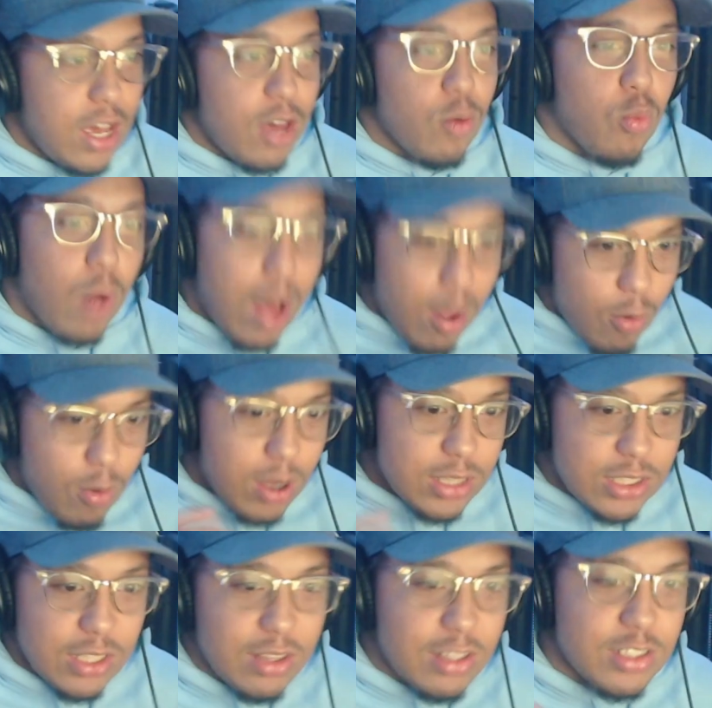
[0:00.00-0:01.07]
While
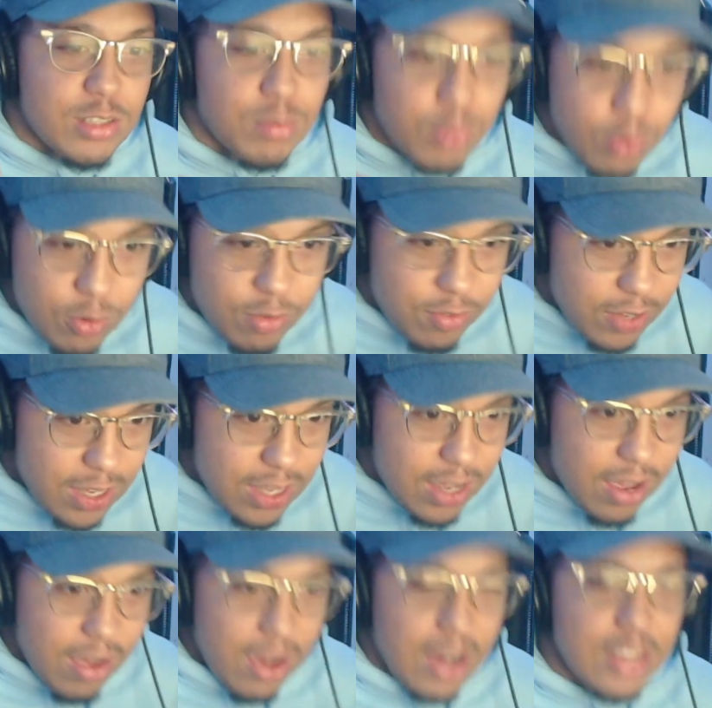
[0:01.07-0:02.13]
watching this movie,
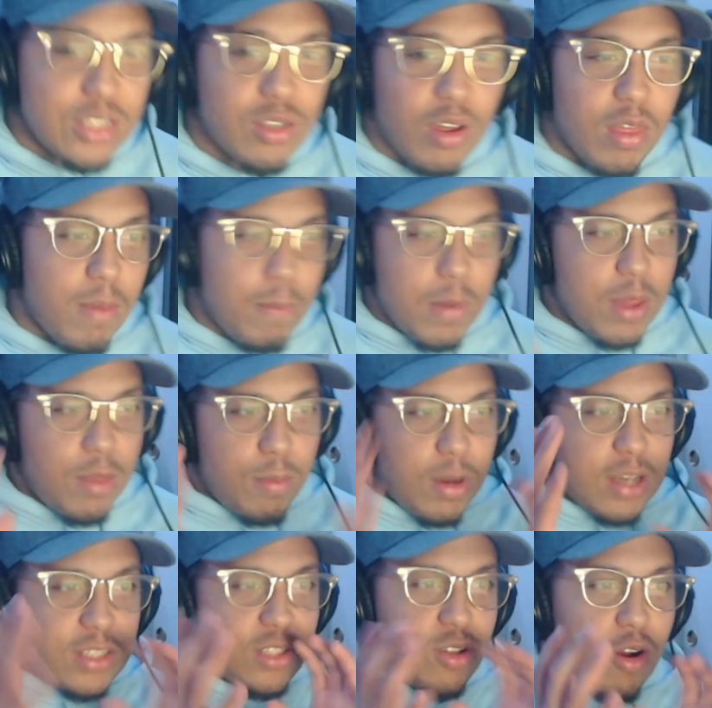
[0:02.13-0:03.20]
I saw the mother
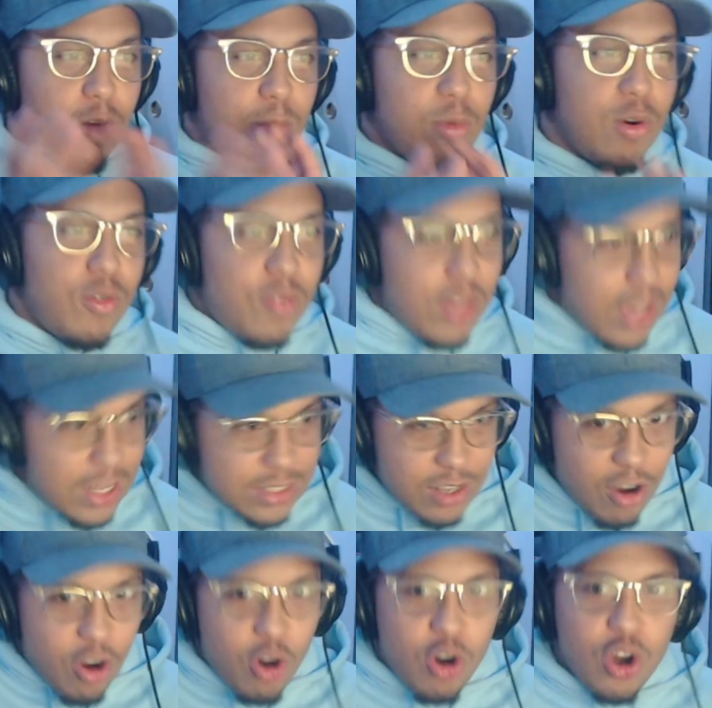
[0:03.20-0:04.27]
box start moving as
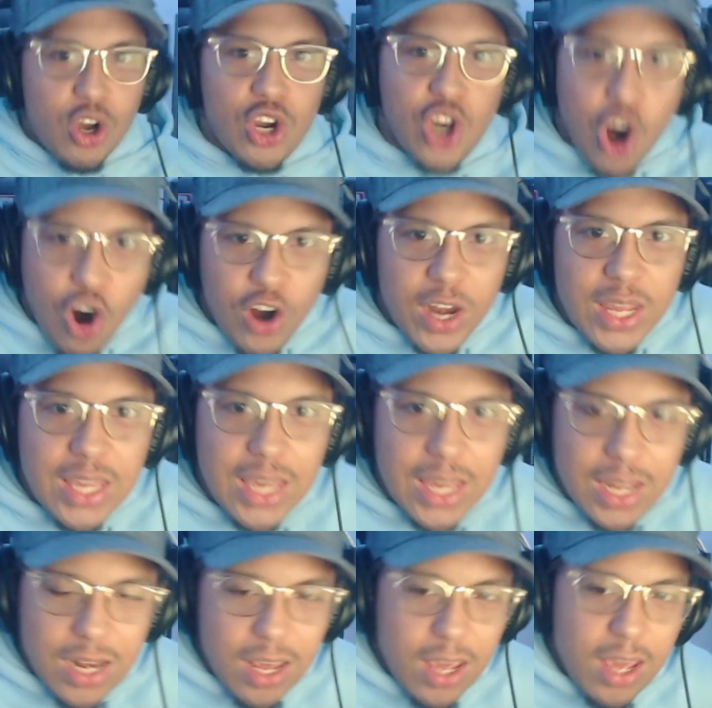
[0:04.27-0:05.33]
they're all guarding it,